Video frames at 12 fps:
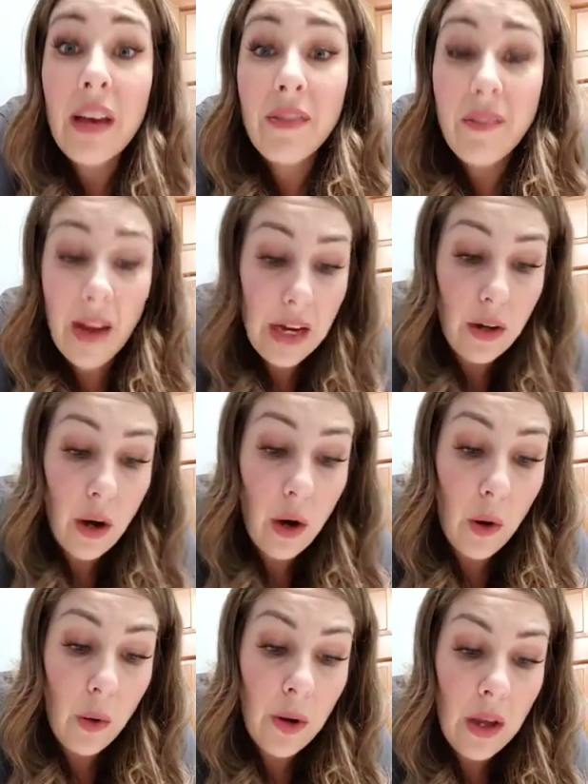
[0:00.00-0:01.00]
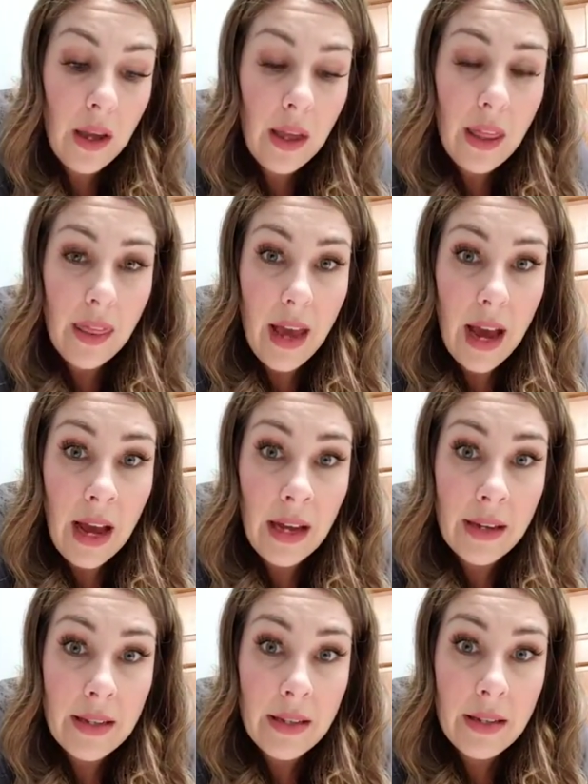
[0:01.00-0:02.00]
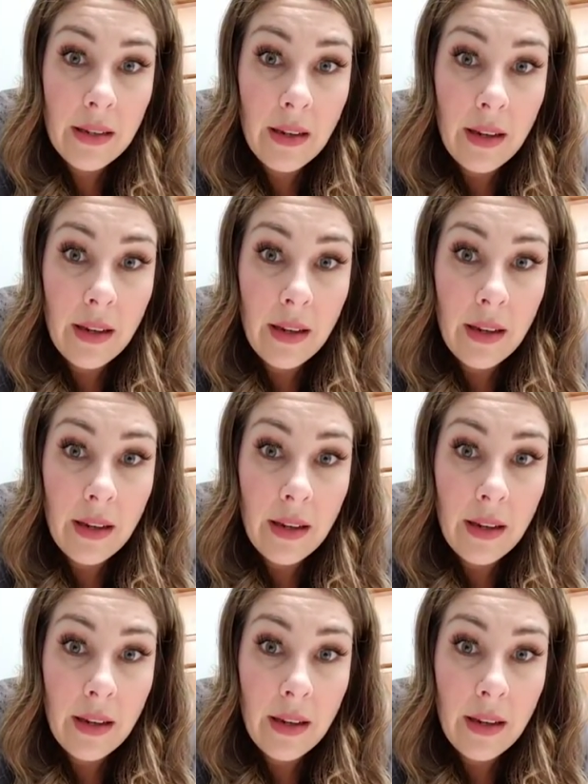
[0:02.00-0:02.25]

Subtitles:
if I know that